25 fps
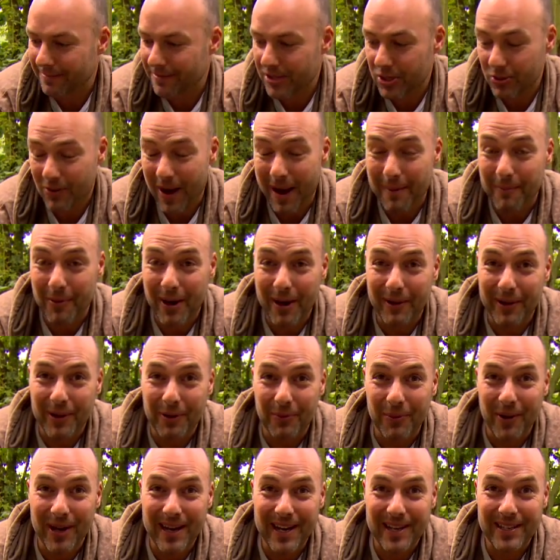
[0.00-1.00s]
Scrapped well in
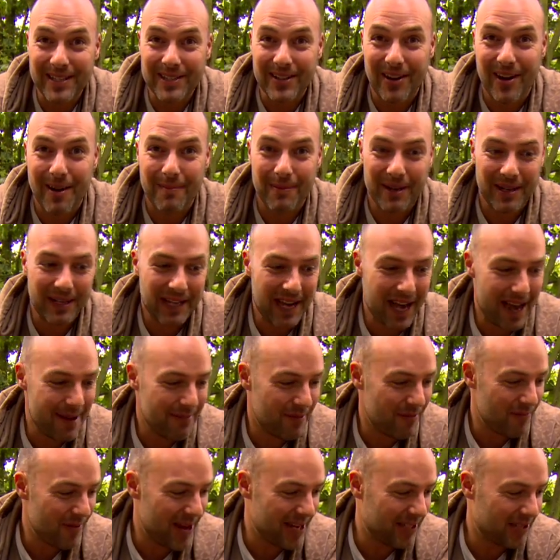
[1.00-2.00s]
the weed. Simon
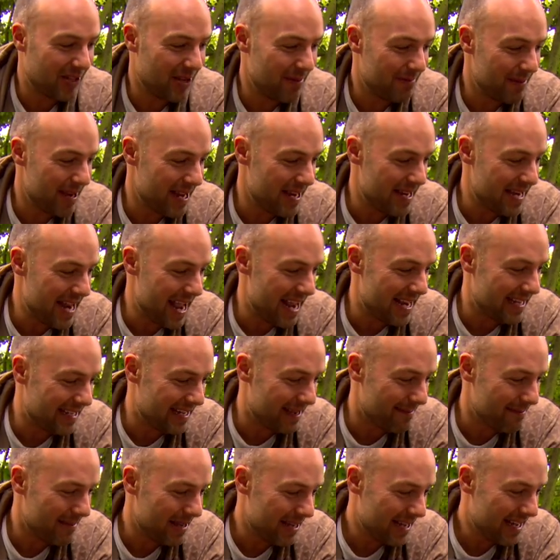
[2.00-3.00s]
came and rescued me and netted
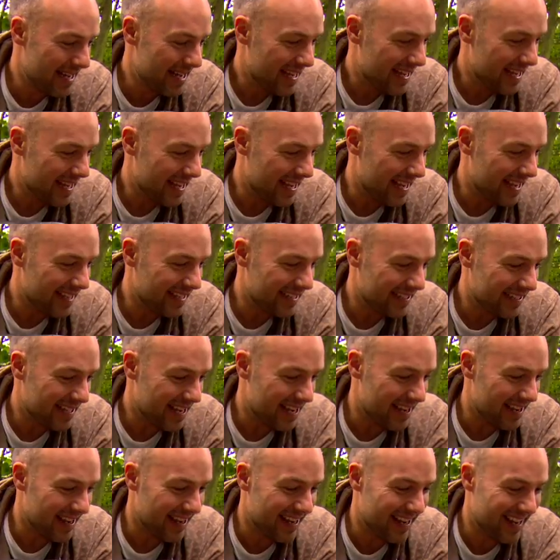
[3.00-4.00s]
him, and
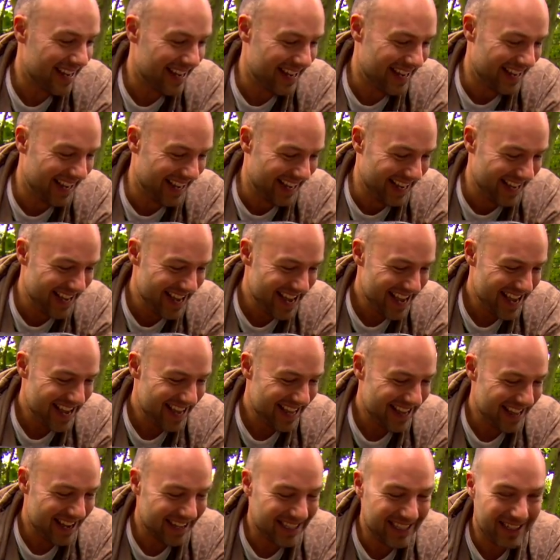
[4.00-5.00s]

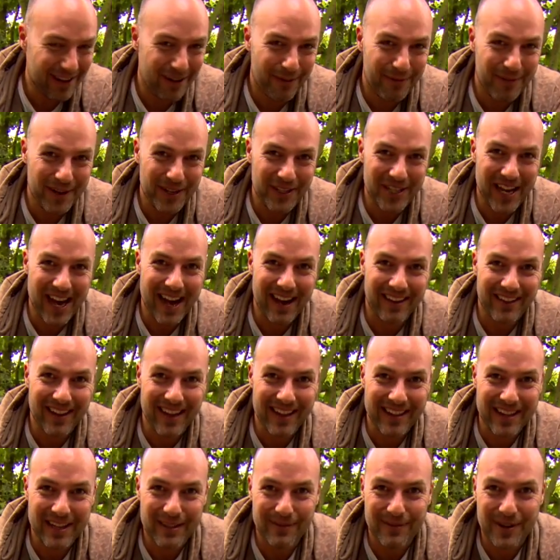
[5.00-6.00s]
there's still fish out
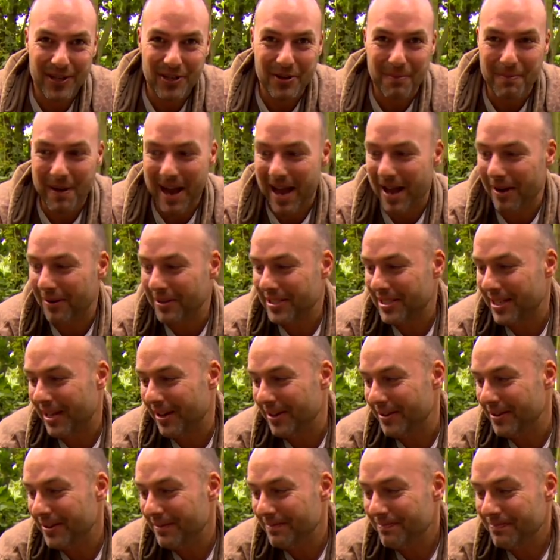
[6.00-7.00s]
there. There's fish about,
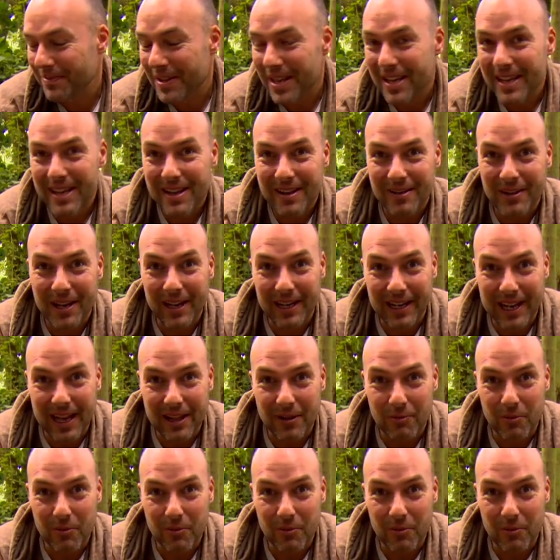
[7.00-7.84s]
so going to get